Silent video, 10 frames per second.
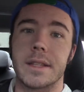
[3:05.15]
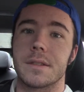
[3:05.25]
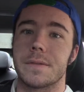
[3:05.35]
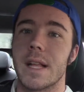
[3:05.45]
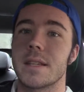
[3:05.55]

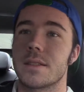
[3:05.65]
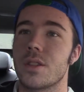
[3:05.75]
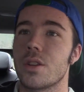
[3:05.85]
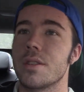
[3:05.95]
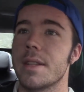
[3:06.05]
of last
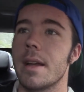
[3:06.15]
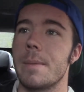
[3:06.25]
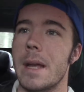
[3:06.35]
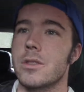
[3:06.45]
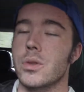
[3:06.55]
Thursday,
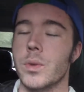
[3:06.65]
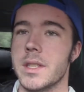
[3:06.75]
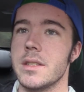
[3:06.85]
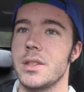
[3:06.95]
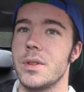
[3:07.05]
I'm now
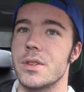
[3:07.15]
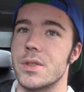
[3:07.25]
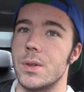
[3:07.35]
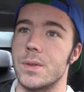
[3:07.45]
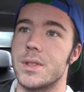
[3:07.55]
22
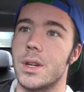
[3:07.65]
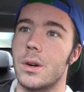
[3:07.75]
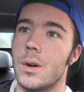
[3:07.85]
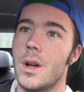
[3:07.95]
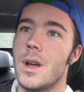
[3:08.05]
years old.
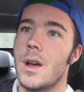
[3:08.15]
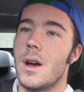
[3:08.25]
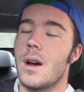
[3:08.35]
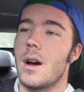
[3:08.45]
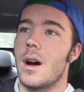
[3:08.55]
So
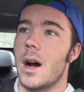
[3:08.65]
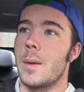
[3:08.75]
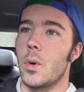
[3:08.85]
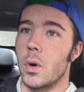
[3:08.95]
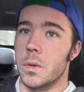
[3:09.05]

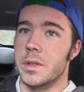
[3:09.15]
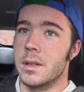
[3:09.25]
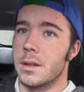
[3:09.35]
I'm old.